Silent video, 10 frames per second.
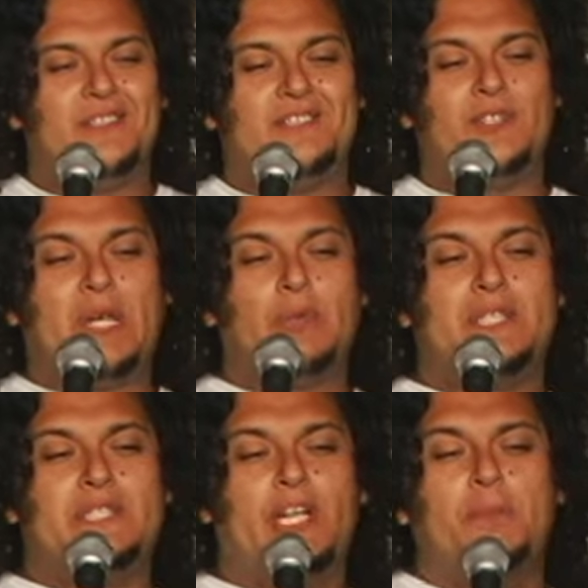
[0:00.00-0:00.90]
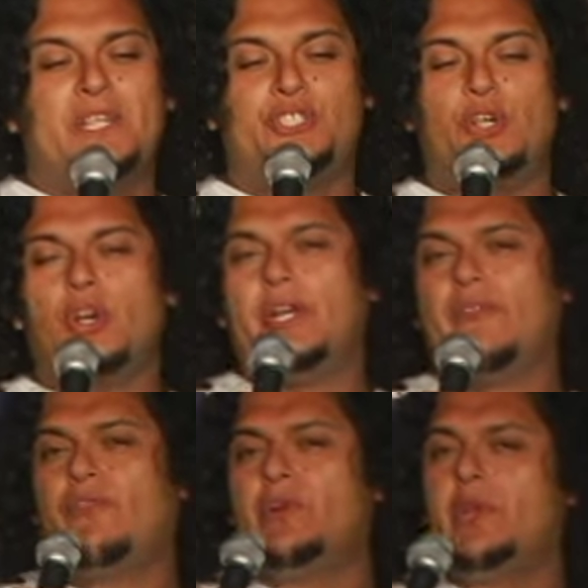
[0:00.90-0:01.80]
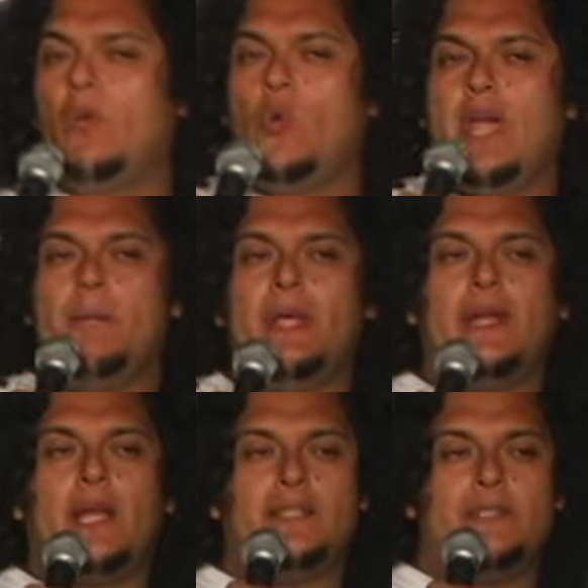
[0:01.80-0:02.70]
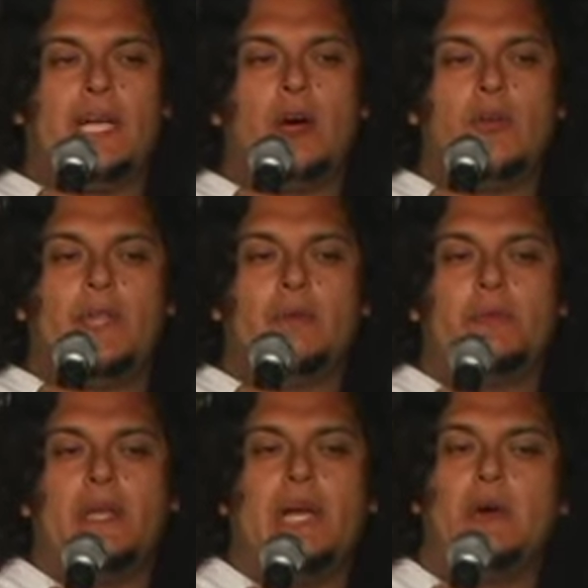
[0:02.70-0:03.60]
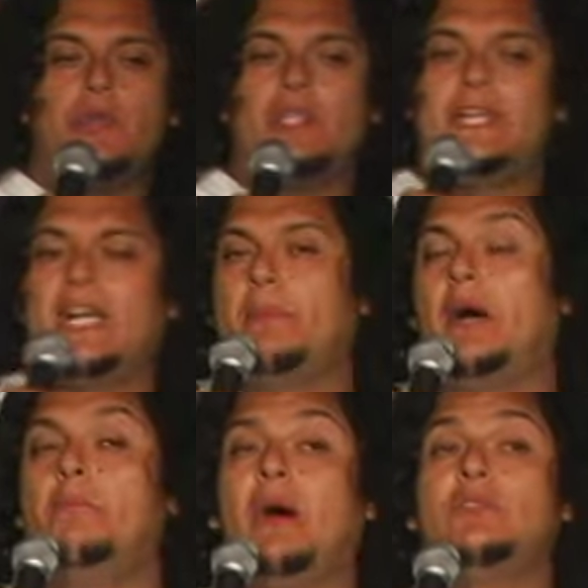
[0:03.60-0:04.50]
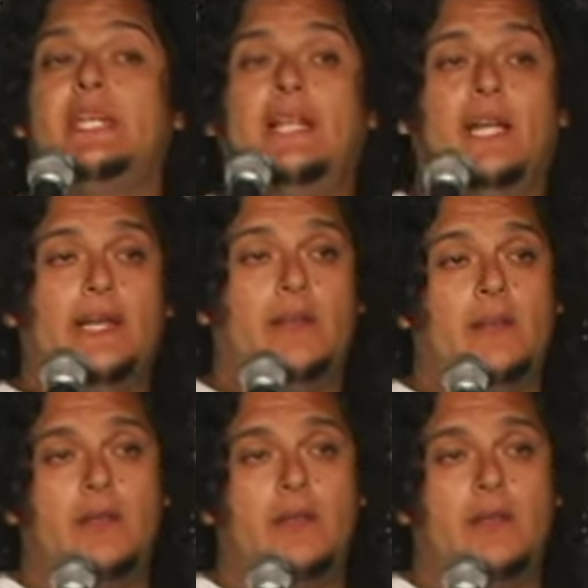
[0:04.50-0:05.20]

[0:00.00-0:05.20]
So now when I take off my shirt in front of women, I tell them that I was attacked by a mountain lion.